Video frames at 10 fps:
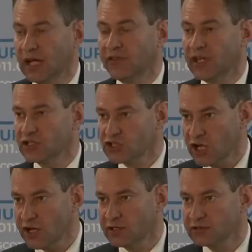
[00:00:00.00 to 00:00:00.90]
And they are
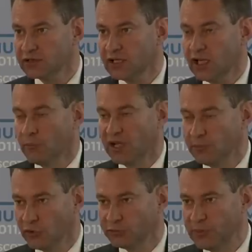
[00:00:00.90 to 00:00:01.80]
shared by
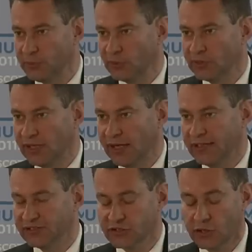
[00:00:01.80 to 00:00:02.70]
most people
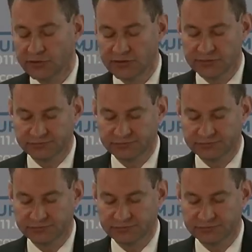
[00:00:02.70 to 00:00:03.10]
in Scotland,